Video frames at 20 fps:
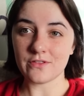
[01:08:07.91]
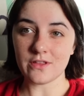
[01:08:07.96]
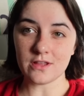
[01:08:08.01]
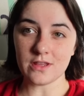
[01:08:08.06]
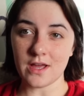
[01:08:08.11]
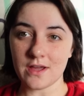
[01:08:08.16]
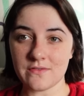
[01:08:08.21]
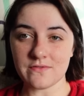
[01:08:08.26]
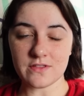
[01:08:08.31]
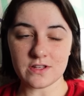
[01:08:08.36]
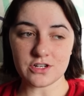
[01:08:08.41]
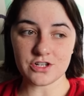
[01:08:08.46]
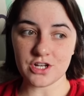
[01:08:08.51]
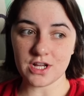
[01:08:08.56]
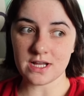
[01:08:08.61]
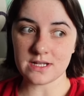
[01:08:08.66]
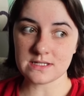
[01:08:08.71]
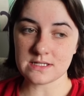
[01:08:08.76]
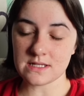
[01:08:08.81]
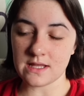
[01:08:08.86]
the life that
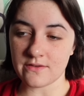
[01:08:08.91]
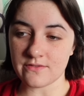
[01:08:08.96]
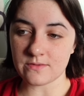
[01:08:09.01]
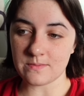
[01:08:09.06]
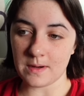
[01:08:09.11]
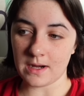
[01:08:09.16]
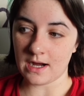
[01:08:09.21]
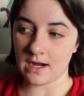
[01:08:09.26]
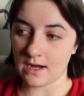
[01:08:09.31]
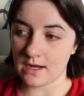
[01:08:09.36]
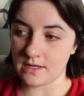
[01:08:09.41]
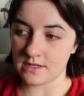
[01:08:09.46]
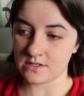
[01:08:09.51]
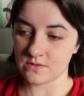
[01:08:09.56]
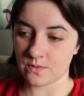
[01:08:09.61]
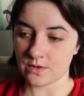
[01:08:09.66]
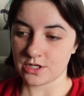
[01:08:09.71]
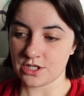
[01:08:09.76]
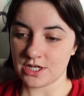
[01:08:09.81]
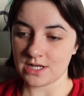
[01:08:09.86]
she has left behind,
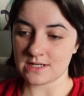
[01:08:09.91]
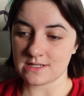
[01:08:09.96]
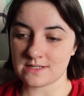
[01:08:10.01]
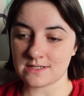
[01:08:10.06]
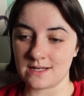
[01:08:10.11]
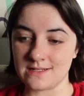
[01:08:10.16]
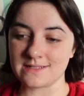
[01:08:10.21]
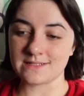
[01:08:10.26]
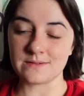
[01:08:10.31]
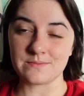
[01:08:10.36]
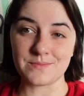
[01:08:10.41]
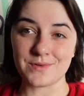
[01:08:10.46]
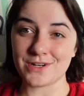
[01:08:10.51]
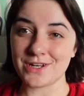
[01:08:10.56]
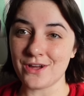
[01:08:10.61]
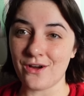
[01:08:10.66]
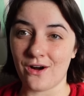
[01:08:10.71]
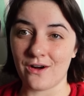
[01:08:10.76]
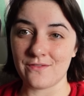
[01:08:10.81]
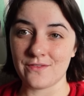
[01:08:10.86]
where she has done some
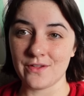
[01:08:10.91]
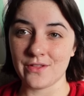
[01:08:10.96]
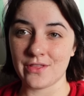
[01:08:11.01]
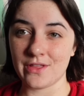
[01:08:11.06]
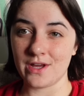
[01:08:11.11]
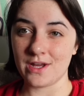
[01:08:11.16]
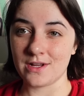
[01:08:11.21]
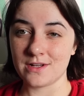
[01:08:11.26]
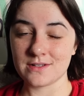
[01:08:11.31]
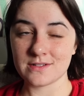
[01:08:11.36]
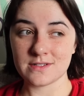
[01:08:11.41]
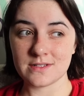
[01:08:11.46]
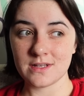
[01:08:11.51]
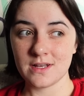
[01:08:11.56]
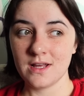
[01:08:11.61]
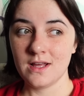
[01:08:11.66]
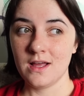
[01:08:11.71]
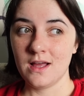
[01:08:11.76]
pretty awful things,